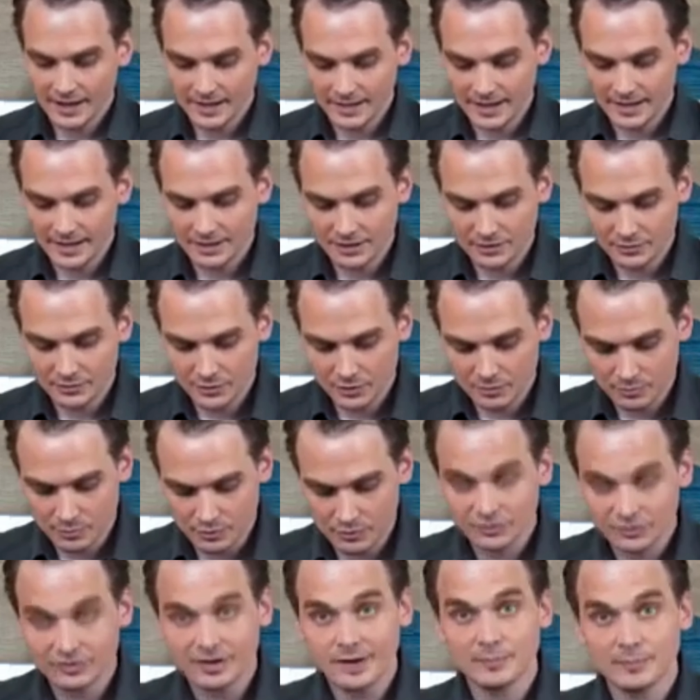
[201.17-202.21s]
and then the
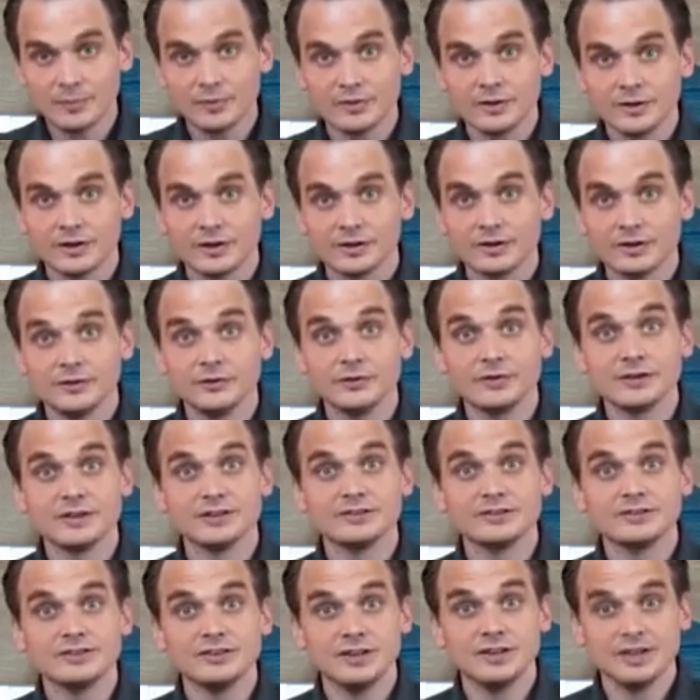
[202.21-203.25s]
unit boots up. You
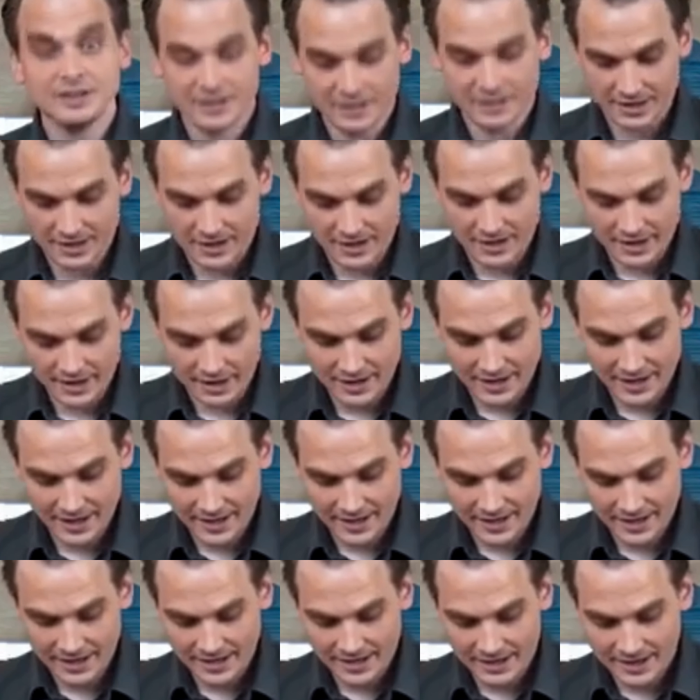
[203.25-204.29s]
can see
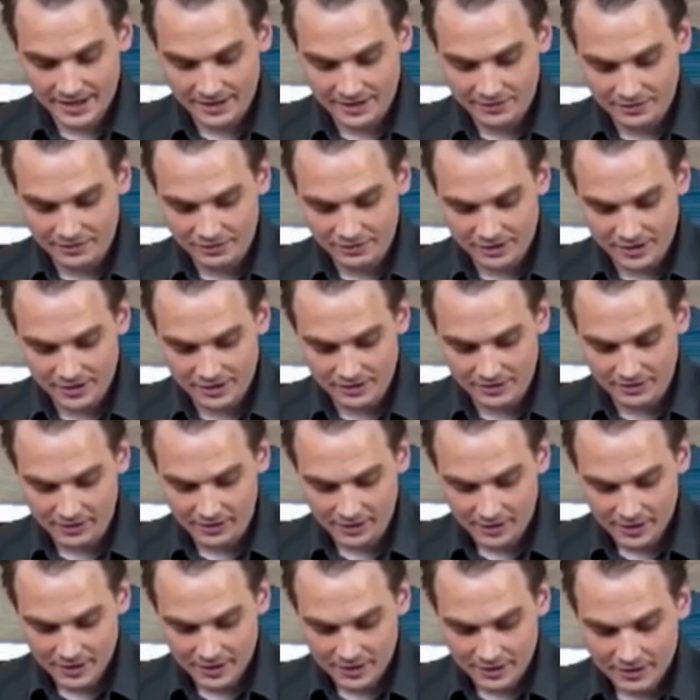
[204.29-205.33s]
the indicators
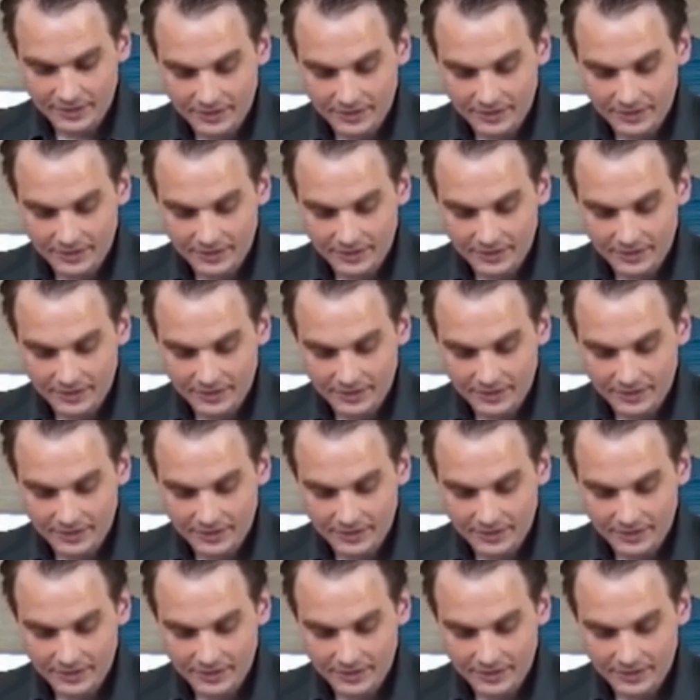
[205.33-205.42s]
here